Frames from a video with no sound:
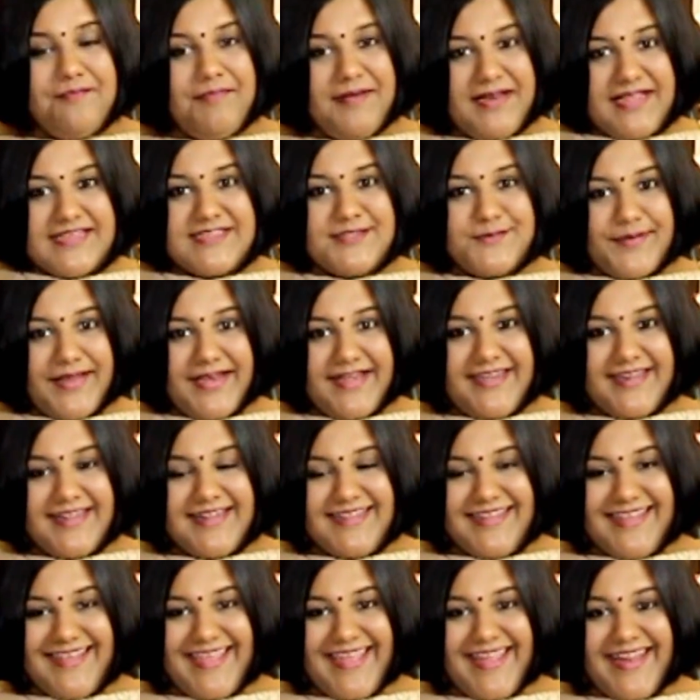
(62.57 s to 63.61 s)
Please wait till
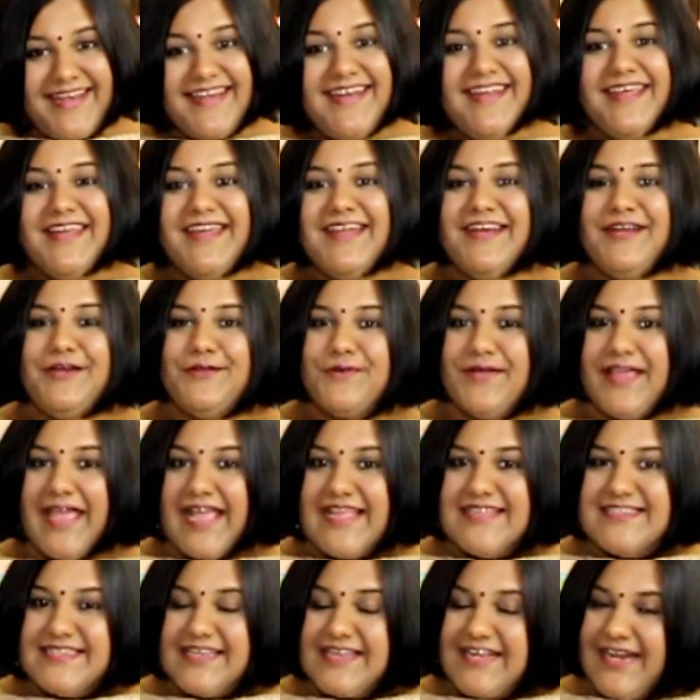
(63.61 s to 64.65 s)
the end to
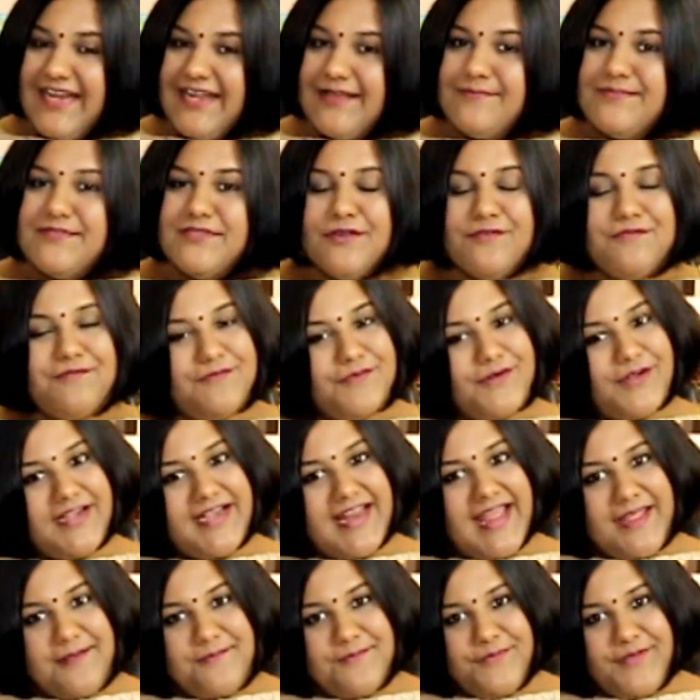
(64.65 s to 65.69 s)
catch a glimpse of what
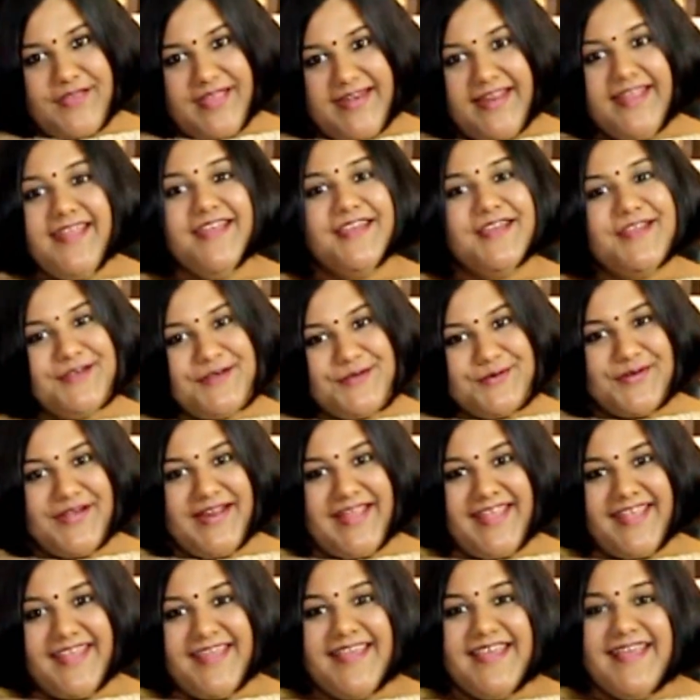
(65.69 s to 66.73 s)
I am wearing
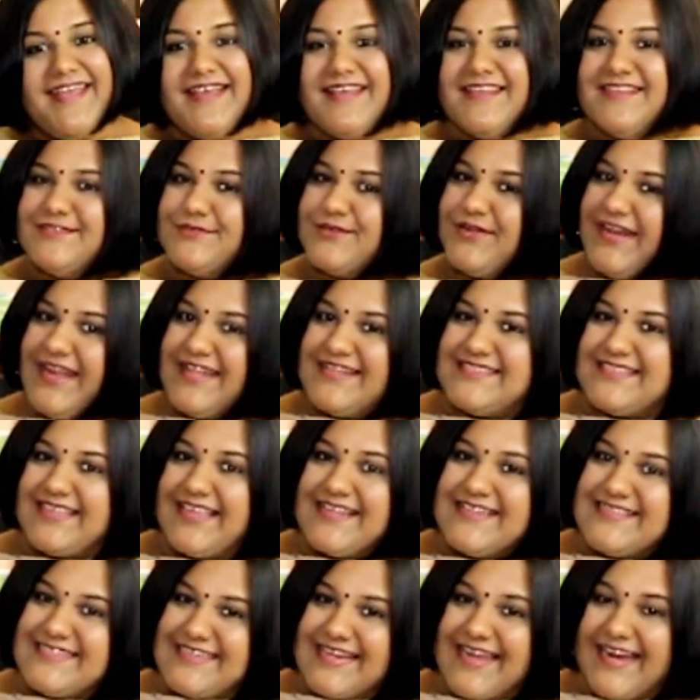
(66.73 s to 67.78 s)
today. So let's
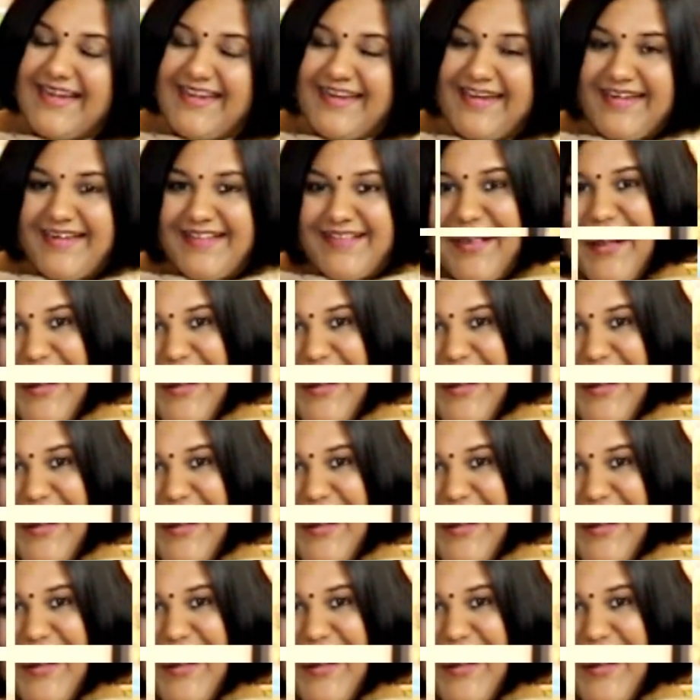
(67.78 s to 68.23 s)
get started.